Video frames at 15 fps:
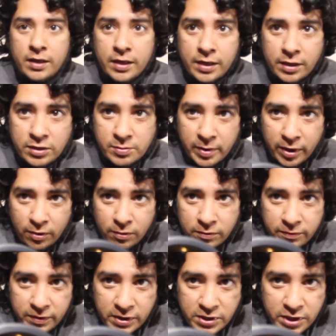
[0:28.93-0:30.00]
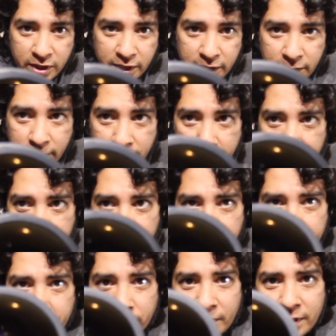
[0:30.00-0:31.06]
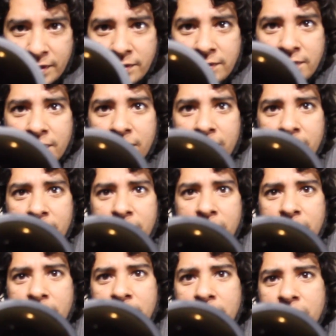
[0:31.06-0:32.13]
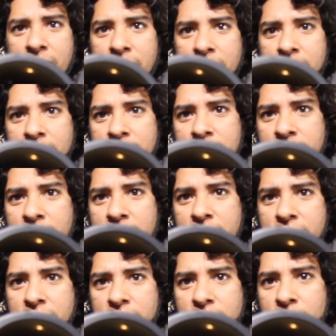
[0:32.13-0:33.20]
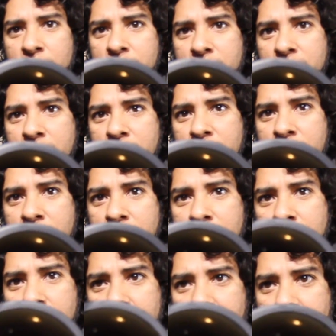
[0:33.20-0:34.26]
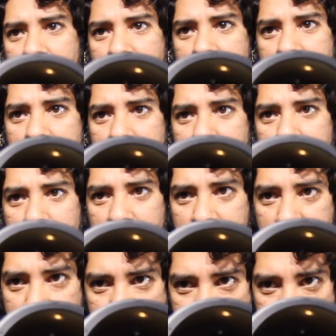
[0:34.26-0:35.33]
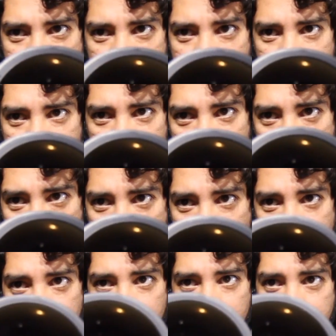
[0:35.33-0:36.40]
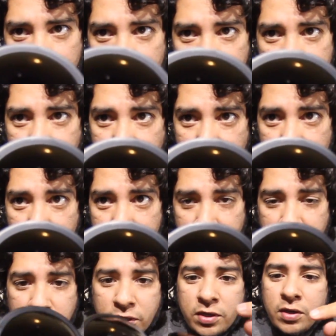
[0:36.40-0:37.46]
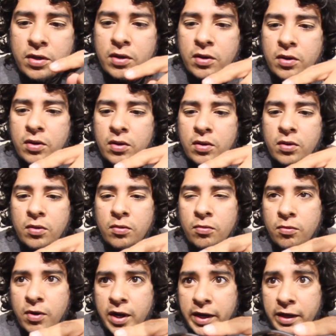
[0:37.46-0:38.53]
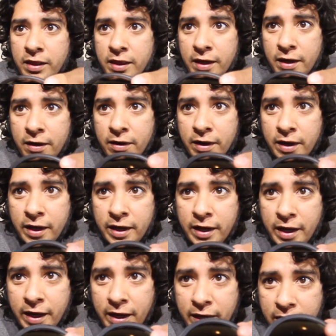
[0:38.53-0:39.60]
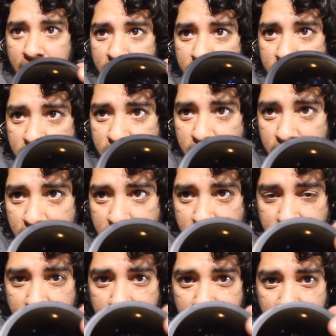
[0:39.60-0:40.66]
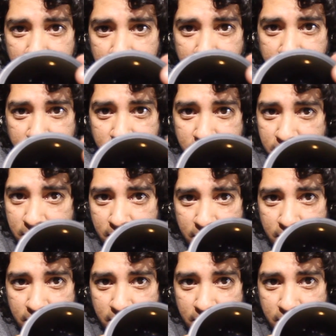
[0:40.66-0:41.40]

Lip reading: Here's my old fisheye. Let's see, let's see if I can zoom it in here. I'll get a B shot, but I have a scratch right there and I hate having scratches on my lenses.